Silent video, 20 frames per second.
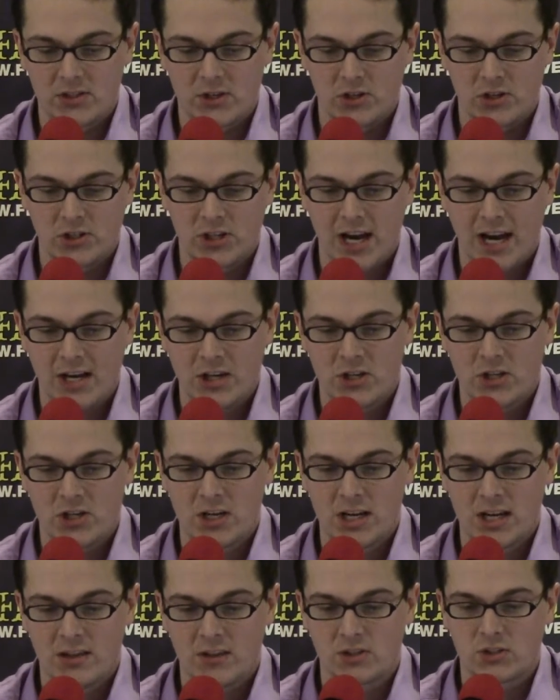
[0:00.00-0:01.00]
You're
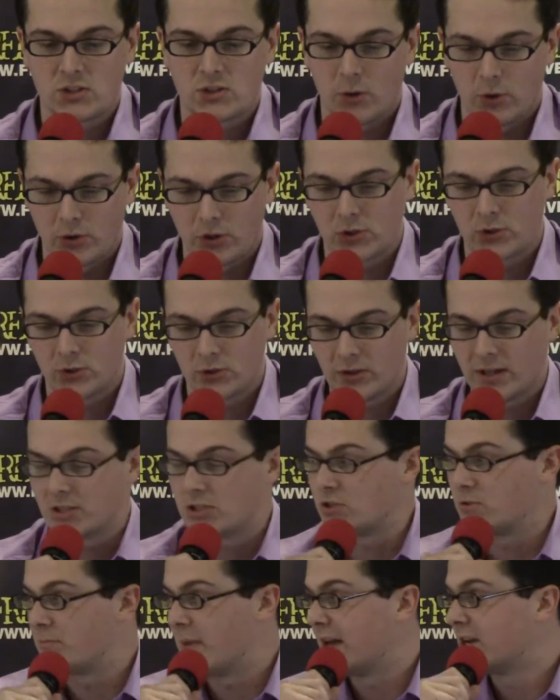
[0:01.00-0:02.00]
changing the social,
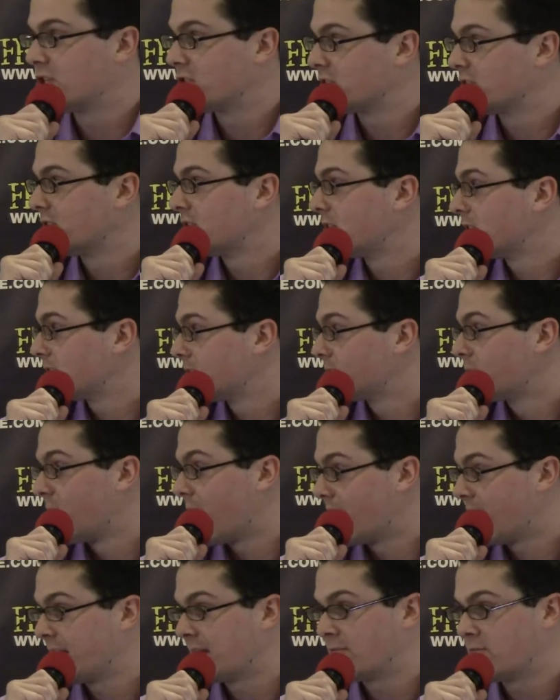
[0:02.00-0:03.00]
as you mentioned,
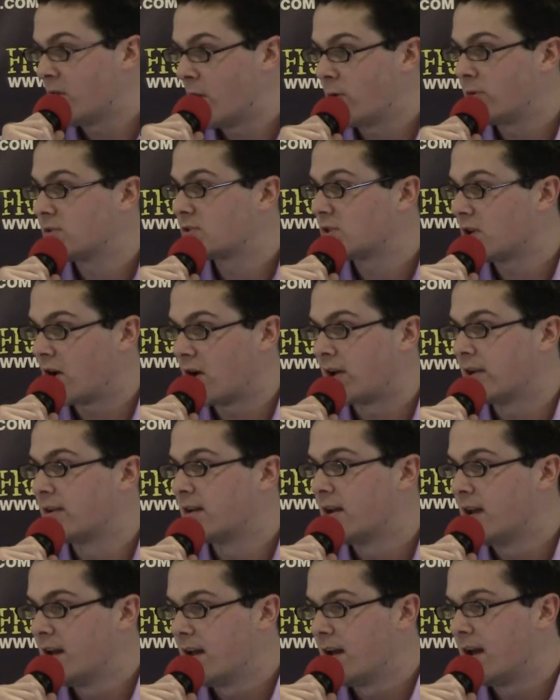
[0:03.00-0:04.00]
writing notes
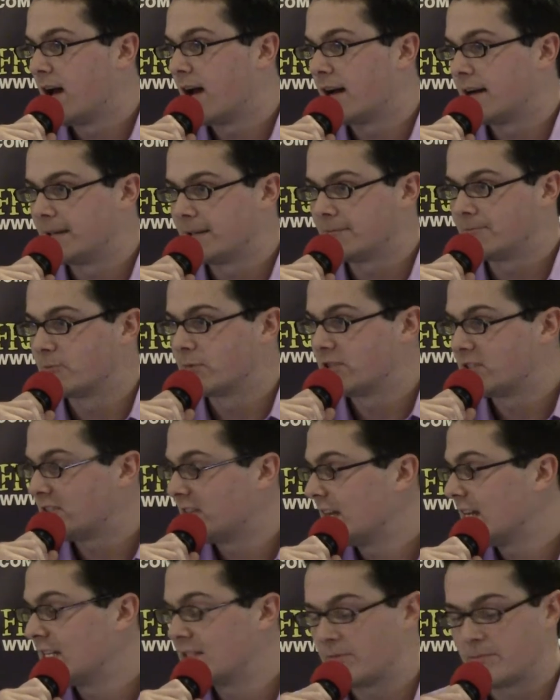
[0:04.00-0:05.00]
on
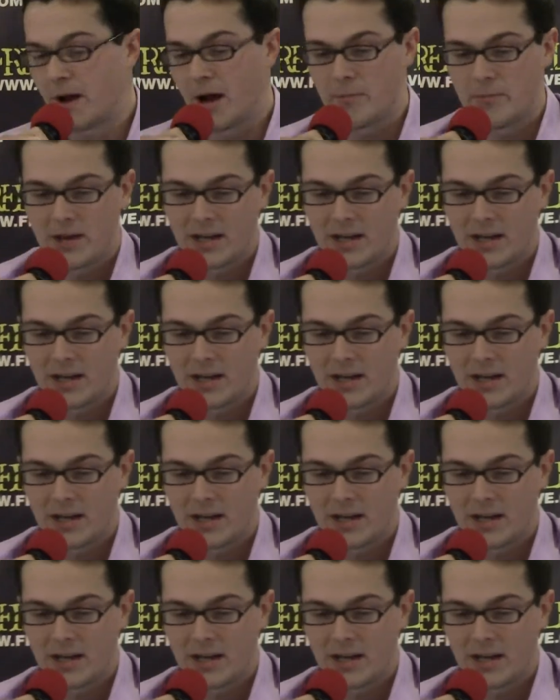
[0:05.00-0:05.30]
receipts about